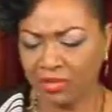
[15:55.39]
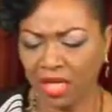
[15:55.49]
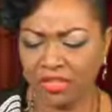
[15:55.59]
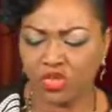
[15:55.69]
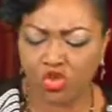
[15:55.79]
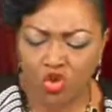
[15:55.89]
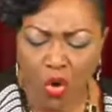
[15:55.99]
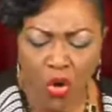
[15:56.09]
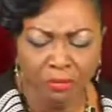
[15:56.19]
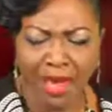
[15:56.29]
A
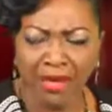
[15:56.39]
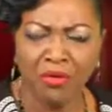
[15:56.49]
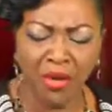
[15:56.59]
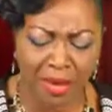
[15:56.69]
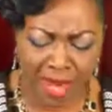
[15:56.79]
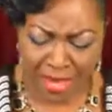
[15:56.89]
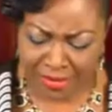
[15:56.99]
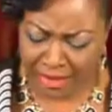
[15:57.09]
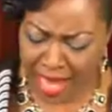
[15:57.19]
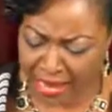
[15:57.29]
stone,
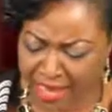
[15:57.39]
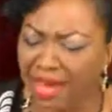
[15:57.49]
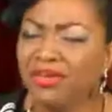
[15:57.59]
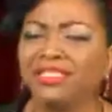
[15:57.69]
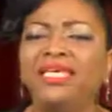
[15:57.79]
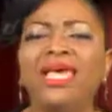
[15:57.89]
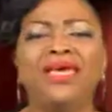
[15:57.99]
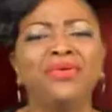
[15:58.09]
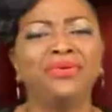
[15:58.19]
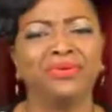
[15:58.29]
Makurabasa, I cannot hear
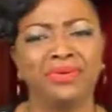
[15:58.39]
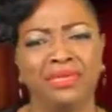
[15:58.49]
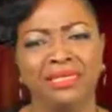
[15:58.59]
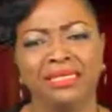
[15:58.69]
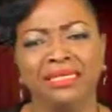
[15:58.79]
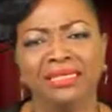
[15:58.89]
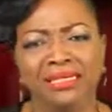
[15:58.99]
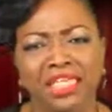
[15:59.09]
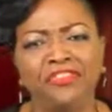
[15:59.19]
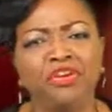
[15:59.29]
you.
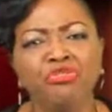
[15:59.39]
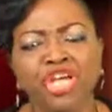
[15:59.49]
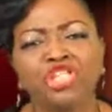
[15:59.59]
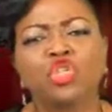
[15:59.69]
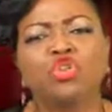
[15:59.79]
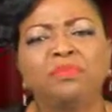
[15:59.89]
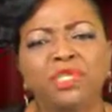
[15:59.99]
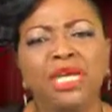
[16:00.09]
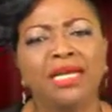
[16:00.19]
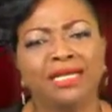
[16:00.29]
If you read
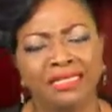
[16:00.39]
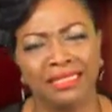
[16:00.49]
scripture,